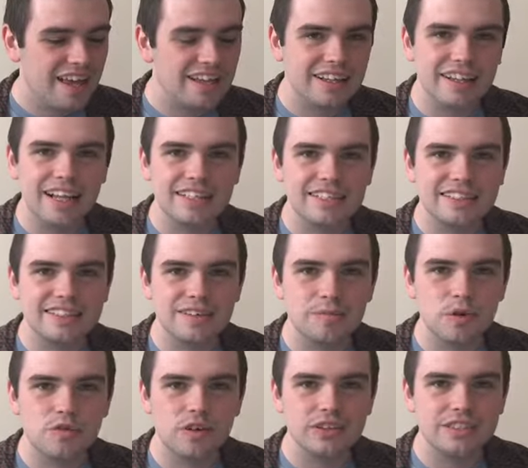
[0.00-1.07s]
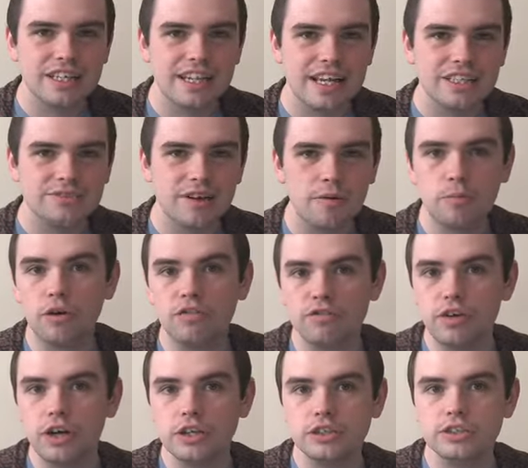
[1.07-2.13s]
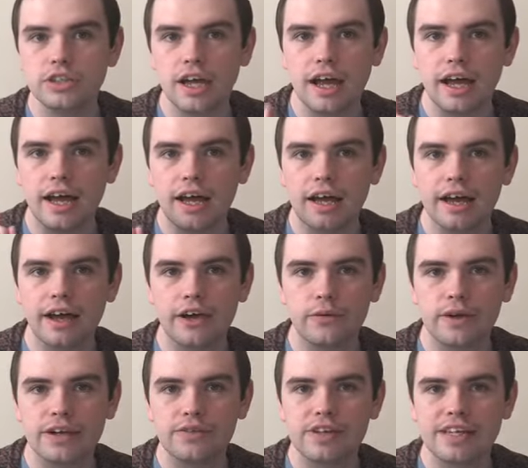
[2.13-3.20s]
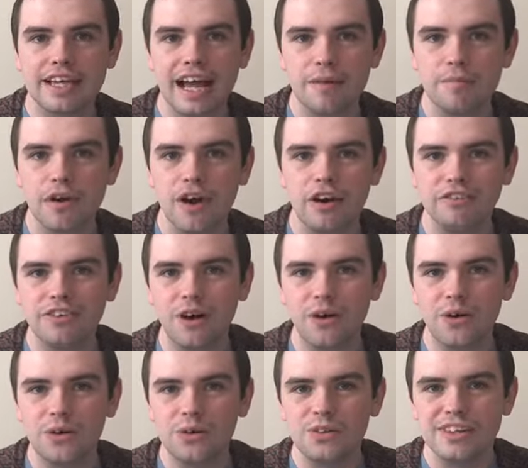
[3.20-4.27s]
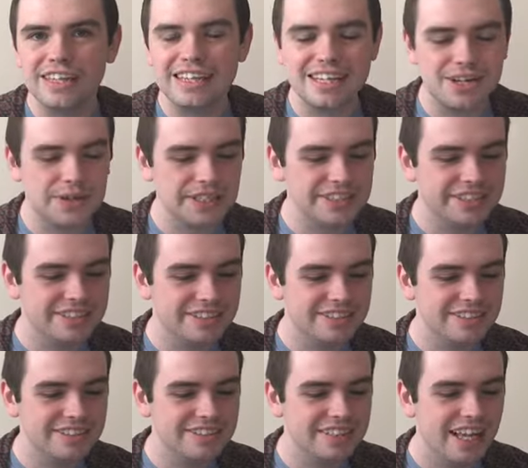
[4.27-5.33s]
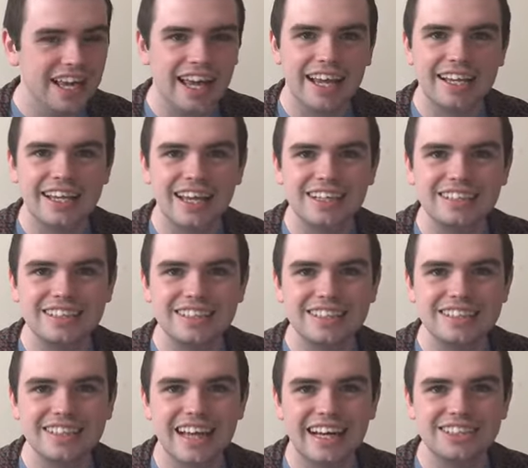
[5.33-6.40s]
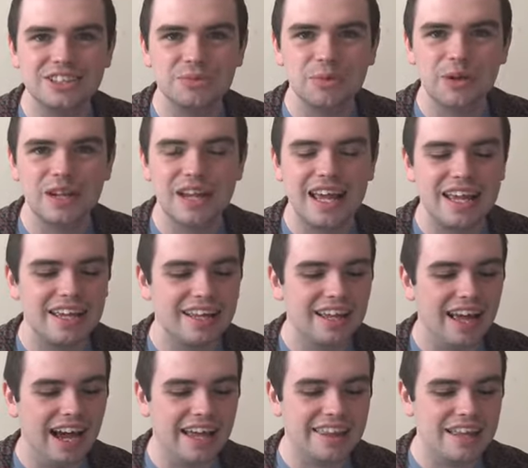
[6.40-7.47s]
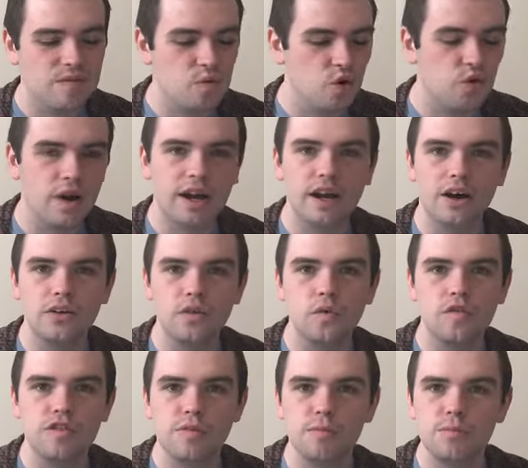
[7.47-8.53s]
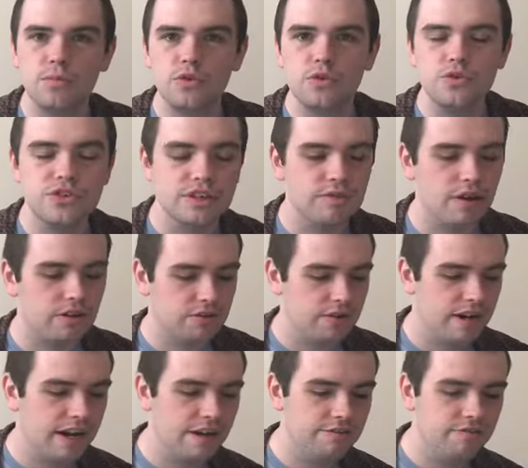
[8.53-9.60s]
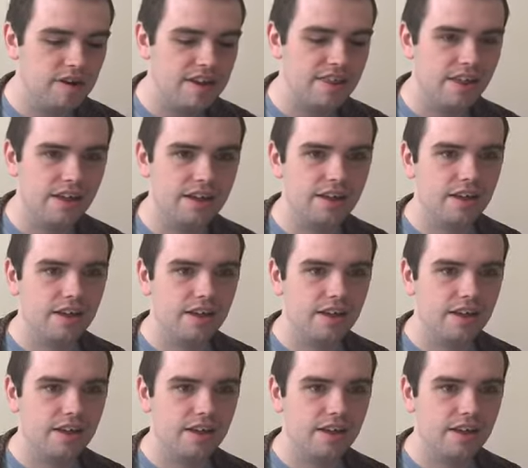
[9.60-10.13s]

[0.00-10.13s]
Let's move on to the next round. But first, a quick recap of all the questions in case you need to catch up on any. And then we'll crack on with the music round. We're halfway there.